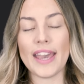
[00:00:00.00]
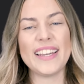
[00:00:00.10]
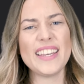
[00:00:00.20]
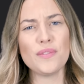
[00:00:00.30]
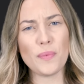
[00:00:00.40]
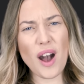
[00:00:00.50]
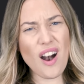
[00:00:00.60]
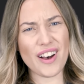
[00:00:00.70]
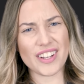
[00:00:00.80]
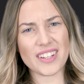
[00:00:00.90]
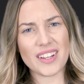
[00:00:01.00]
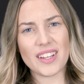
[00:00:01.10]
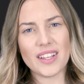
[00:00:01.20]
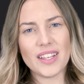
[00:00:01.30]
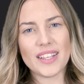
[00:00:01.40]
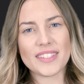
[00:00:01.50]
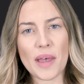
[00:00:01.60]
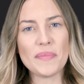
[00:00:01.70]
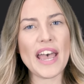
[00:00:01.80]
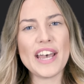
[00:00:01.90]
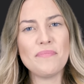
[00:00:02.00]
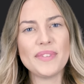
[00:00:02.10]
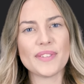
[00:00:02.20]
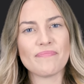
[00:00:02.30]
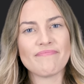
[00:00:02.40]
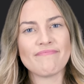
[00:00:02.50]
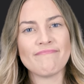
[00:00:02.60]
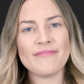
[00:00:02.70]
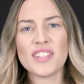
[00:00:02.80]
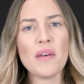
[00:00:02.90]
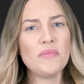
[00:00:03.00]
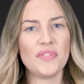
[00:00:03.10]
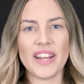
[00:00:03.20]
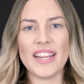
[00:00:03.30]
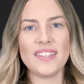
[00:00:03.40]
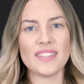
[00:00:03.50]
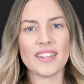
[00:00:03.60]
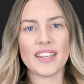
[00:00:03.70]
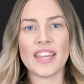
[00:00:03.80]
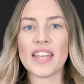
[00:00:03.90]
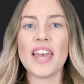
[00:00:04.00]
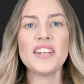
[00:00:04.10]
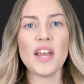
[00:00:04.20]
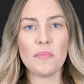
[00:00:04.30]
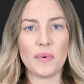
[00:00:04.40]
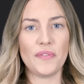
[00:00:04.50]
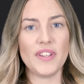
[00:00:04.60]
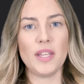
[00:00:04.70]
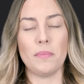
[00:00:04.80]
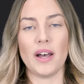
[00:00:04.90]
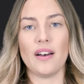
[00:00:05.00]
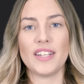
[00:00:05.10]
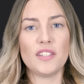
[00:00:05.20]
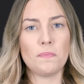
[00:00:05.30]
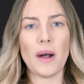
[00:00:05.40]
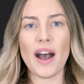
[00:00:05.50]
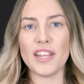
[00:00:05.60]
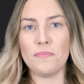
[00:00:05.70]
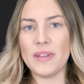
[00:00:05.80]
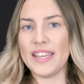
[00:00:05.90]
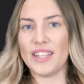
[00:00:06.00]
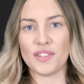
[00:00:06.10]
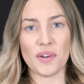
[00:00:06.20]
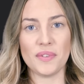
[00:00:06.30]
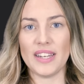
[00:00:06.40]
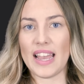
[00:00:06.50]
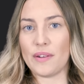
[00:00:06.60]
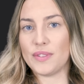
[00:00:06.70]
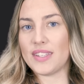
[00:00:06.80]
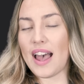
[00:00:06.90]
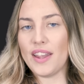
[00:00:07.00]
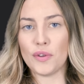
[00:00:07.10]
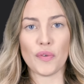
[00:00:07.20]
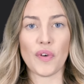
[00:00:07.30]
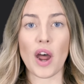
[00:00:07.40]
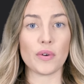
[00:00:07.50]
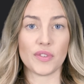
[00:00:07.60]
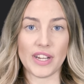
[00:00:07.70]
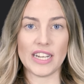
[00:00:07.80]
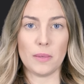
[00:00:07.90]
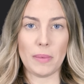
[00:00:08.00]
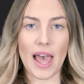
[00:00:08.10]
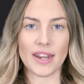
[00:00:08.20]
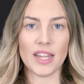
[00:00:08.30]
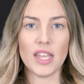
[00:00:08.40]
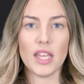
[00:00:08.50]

And guess what? Sometimes some trades can end up profitable despite being totally outside of our trading plan.